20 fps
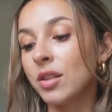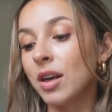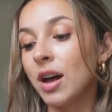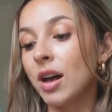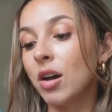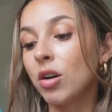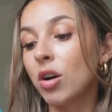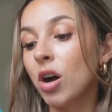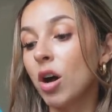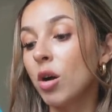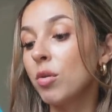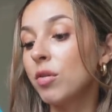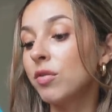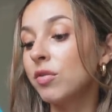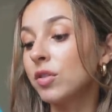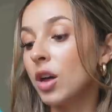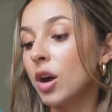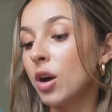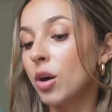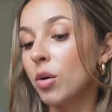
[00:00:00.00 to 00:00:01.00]
the alcohol will
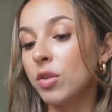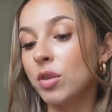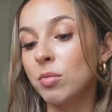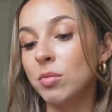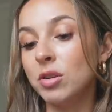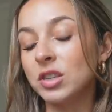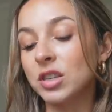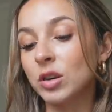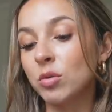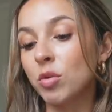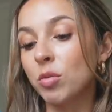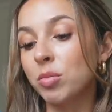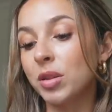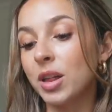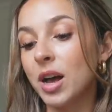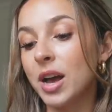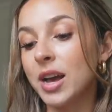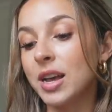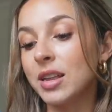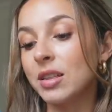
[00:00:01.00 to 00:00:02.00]
flow, the music will play,